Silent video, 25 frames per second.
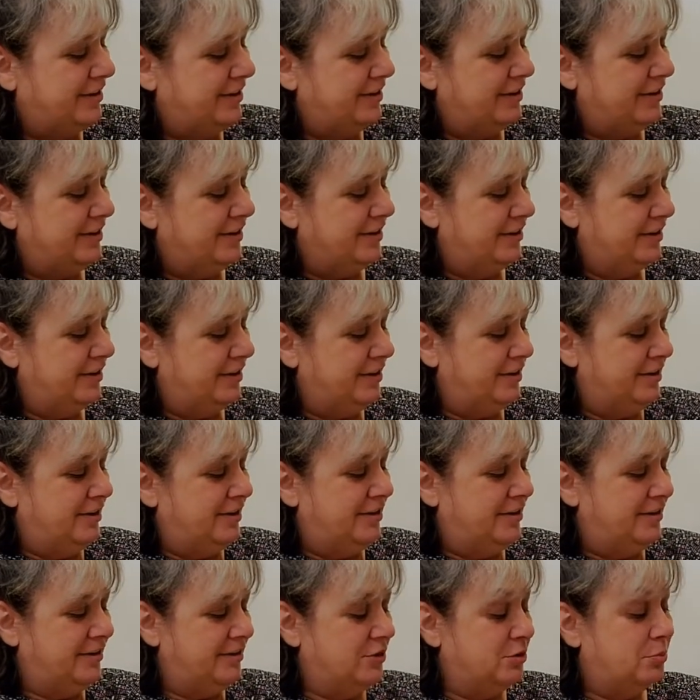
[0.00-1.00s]
A
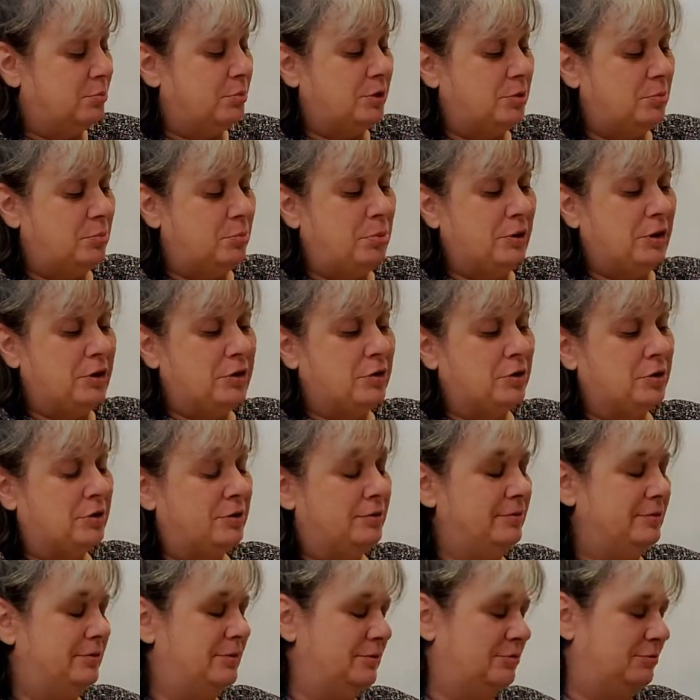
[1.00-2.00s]
little bit of butter,
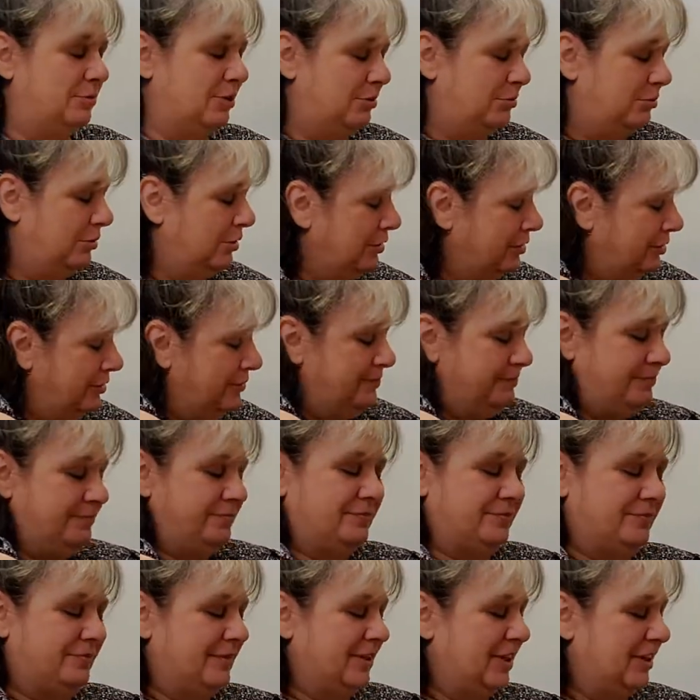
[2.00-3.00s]
oh my word,
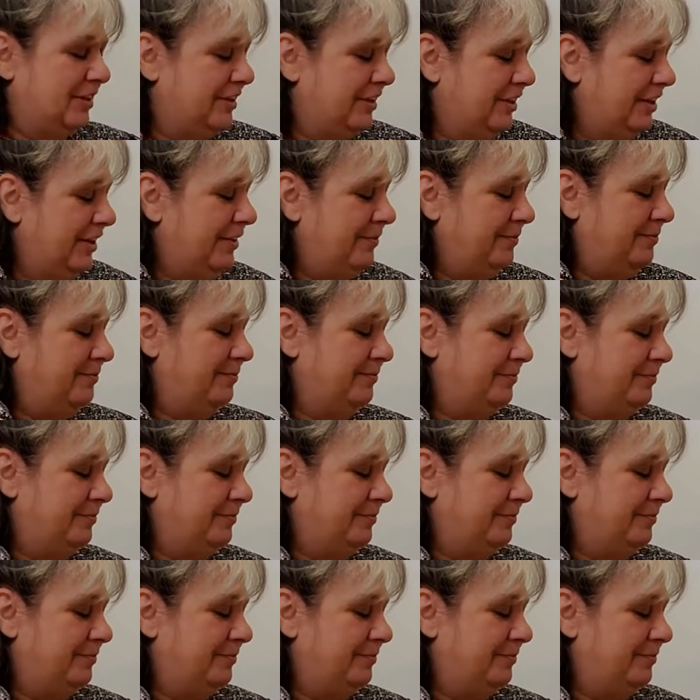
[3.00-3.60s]
yeah.